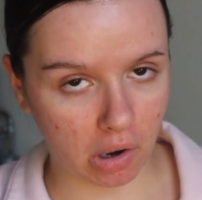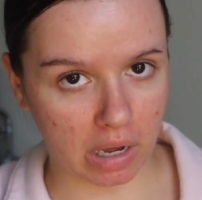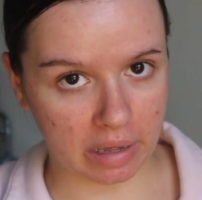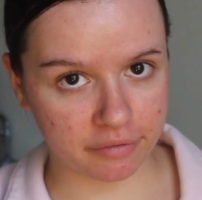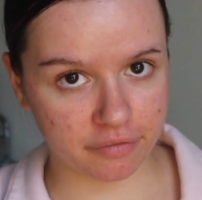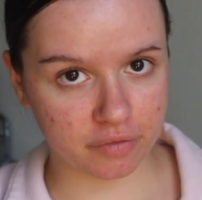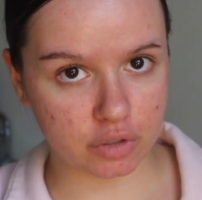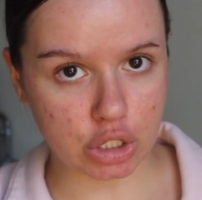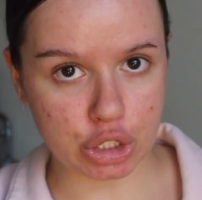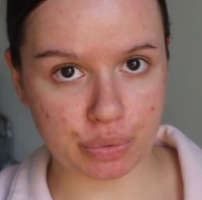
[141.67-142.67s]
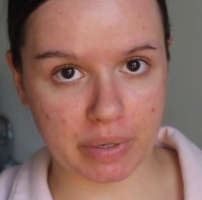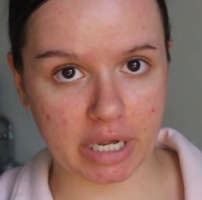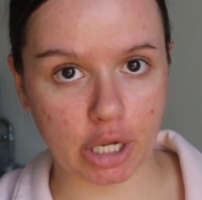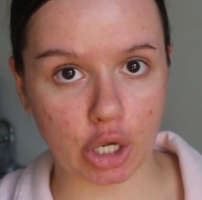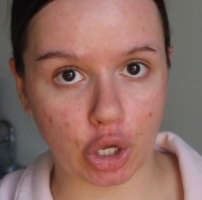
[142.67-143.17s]
off
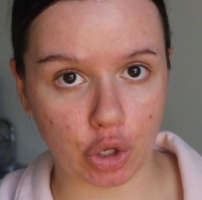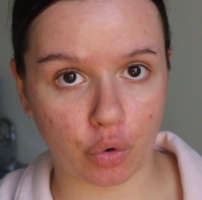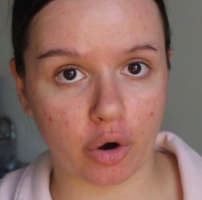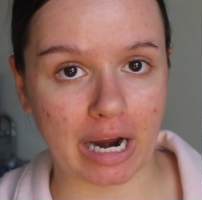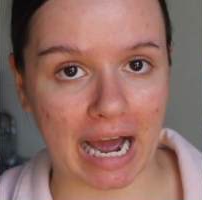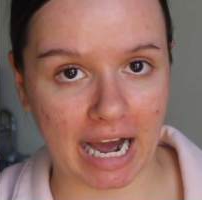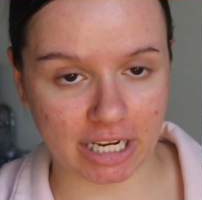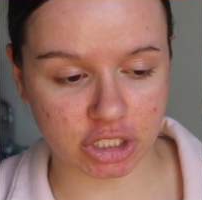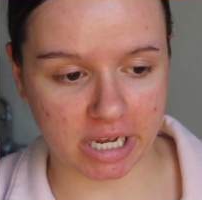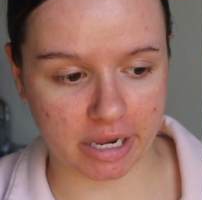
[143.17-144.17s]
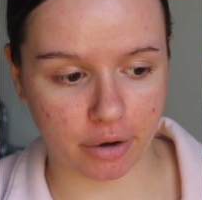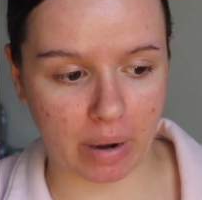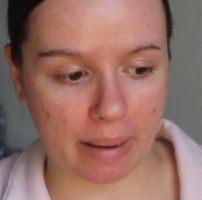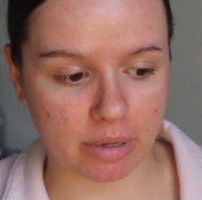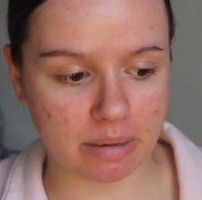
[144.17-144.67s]
doing your eyeshadow,
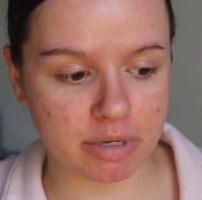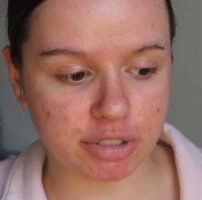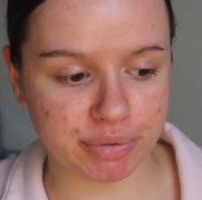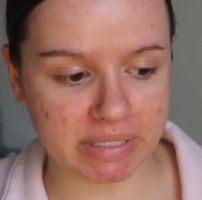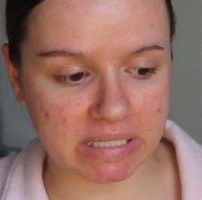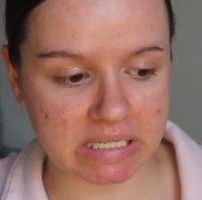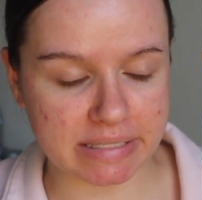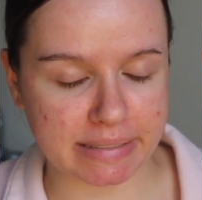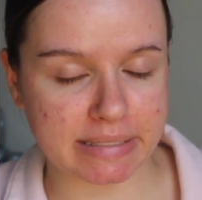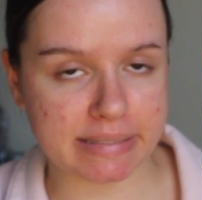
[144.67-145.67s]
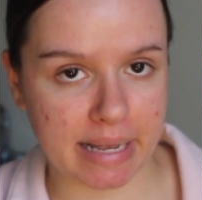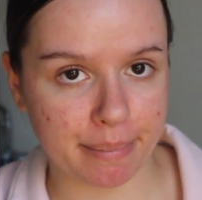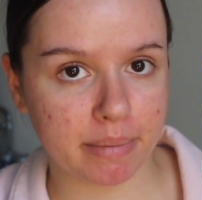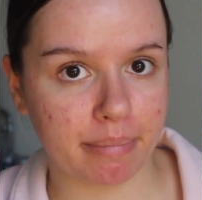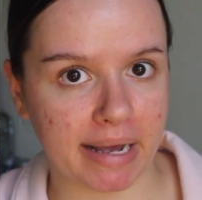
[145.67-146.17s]
I'm going to be doing this in
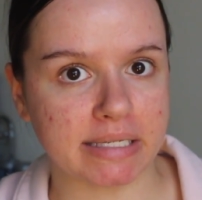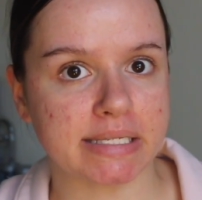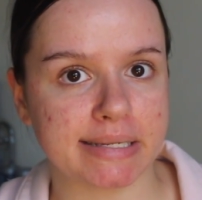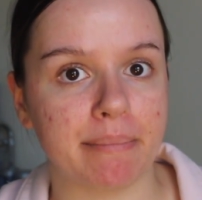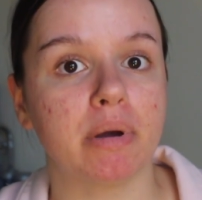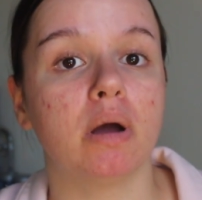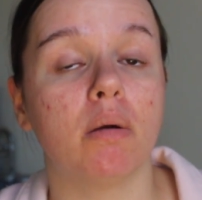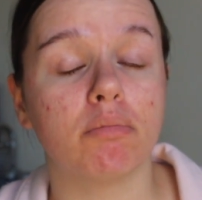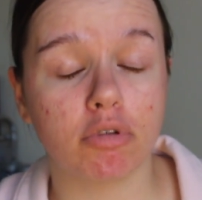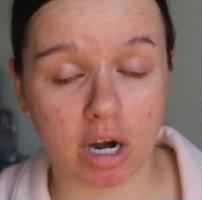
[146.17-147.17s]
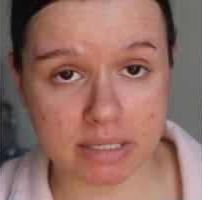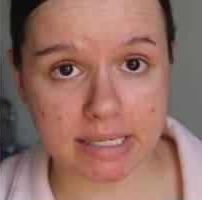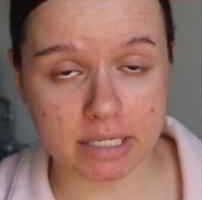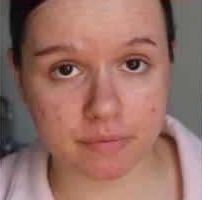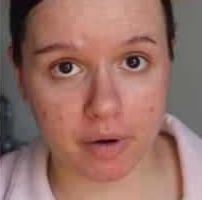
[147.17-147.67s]
step-by-step
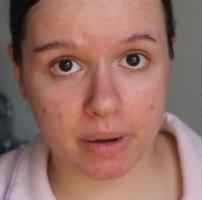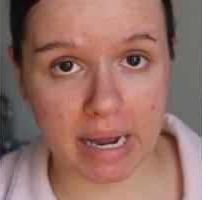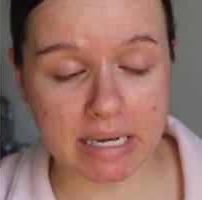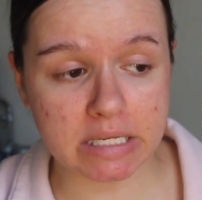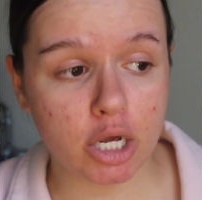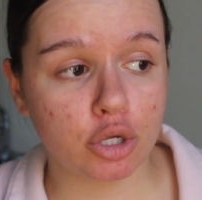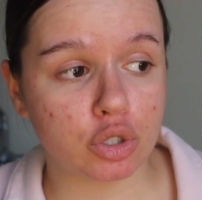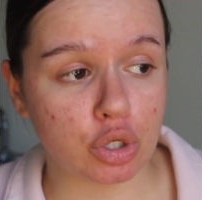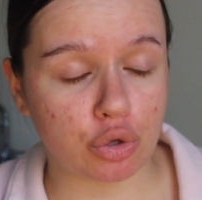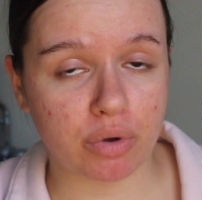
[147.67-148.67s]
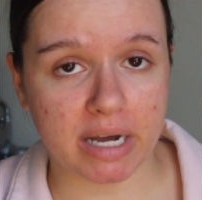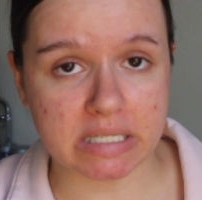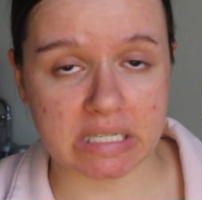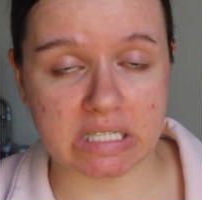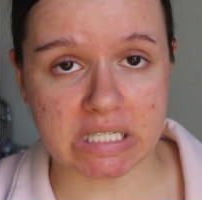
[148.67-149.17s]
process for you guys so you guys
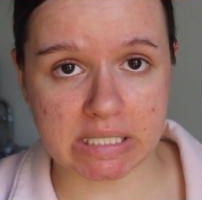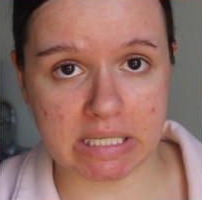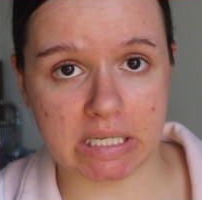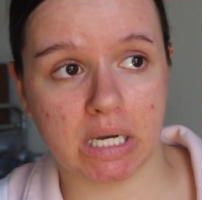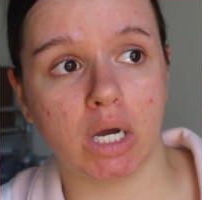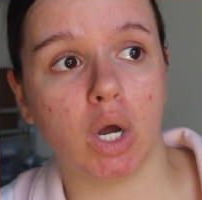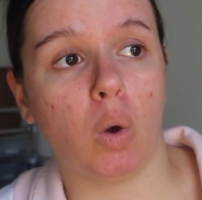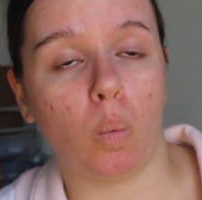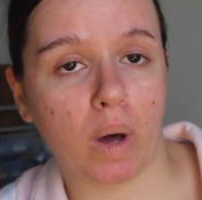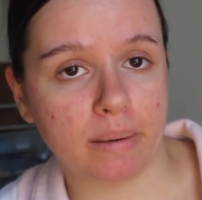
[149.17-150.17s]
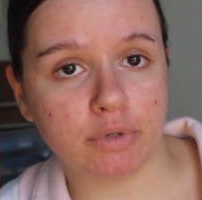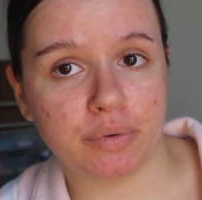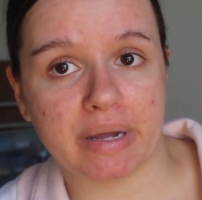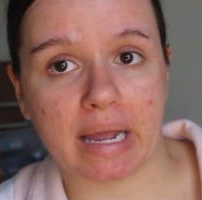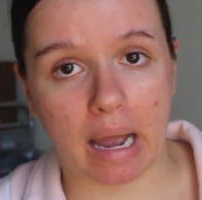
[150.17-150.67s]
can see what I'm
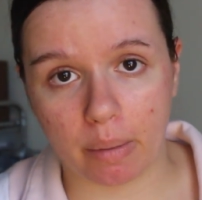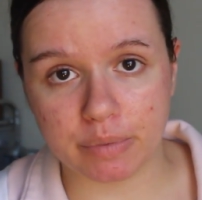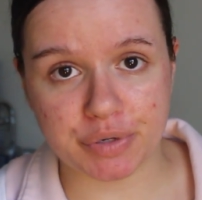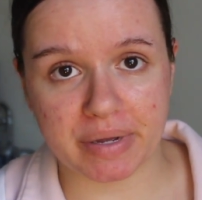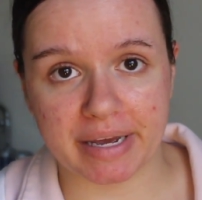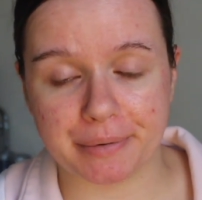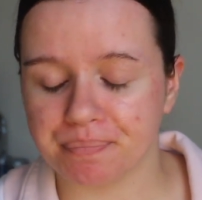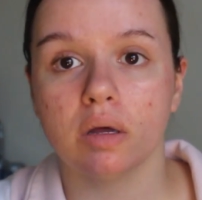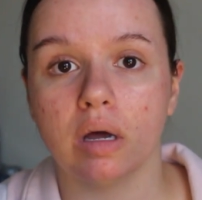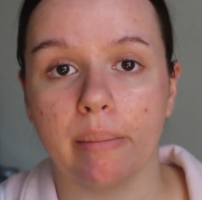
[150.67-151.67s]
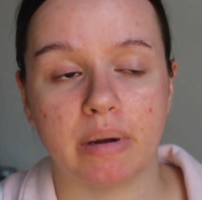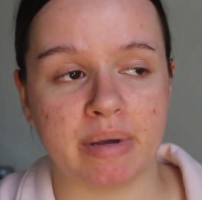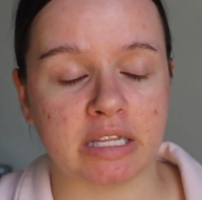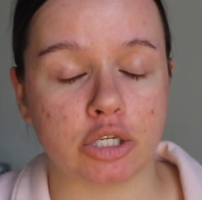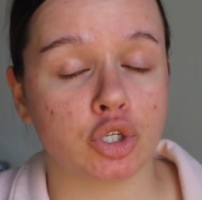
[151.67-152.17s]
doing, how I'm doing it. I'm going to
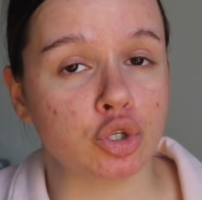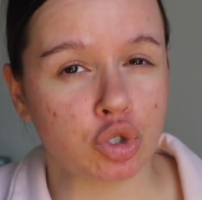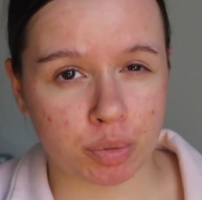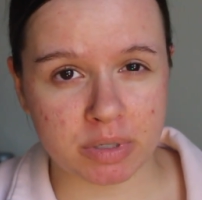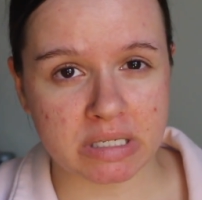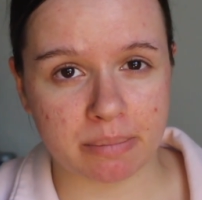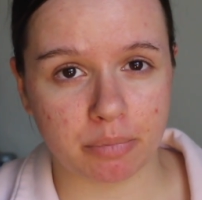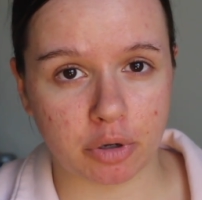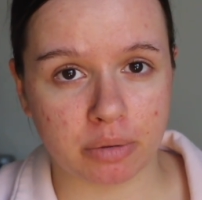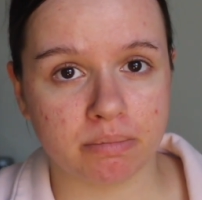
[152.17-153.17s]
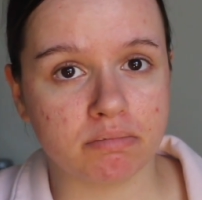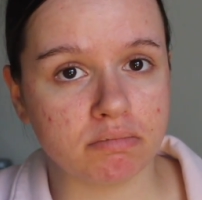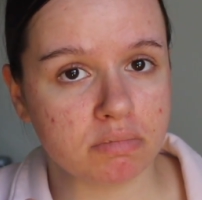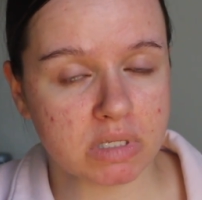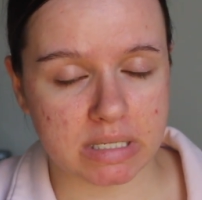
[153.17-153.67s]
make this super simple,
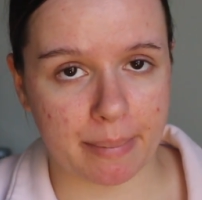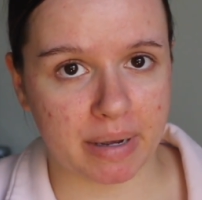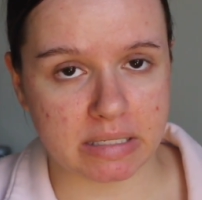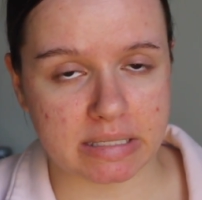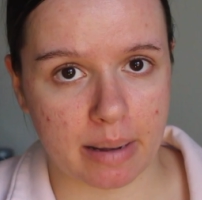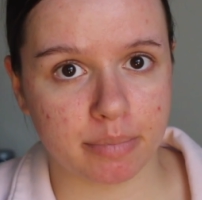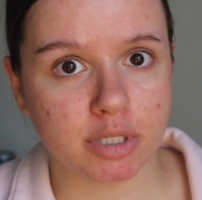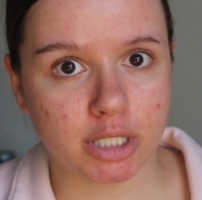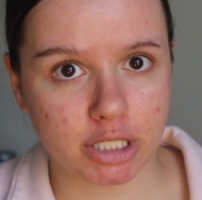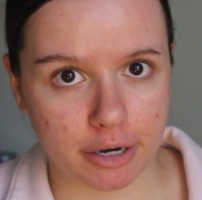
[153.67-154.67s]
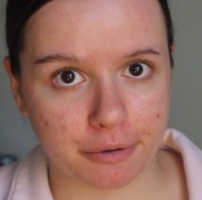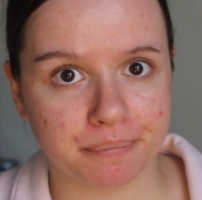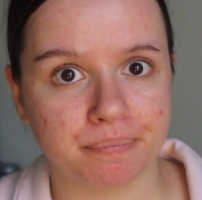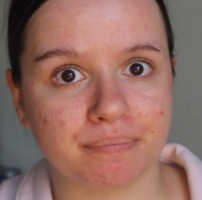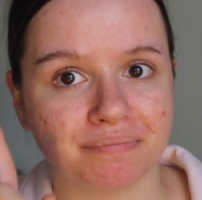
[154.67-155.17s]
step by step. So
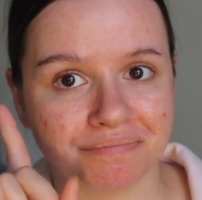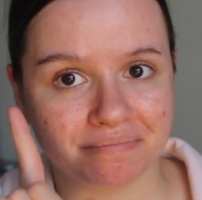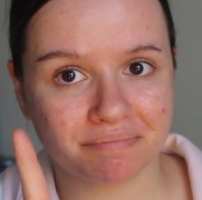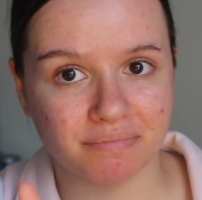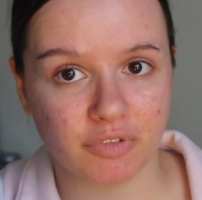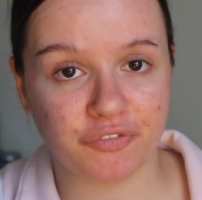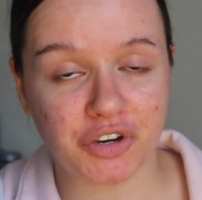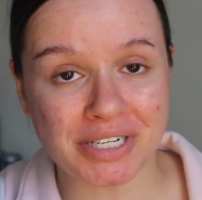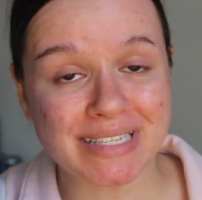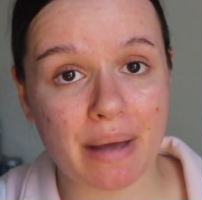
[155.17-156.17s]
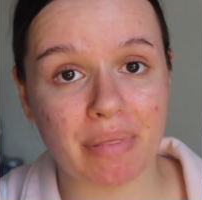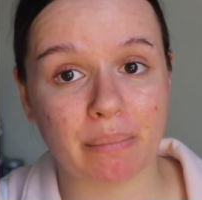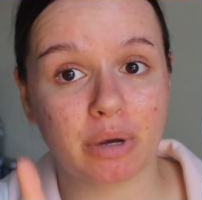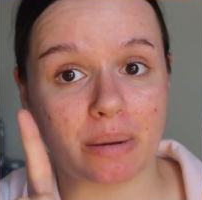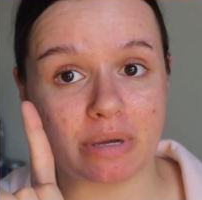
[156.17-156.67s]
first step that I'm
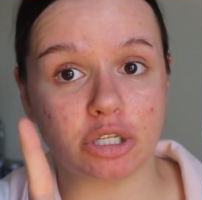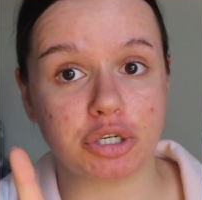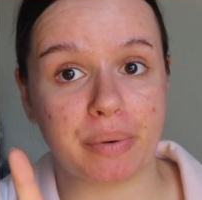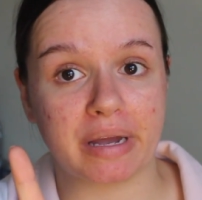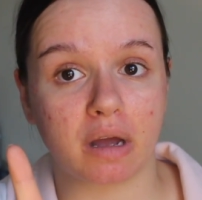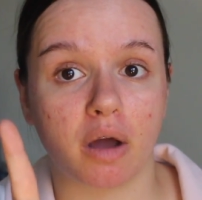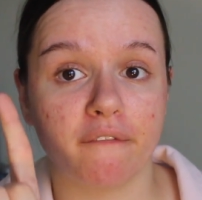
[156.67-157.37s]
going to be doing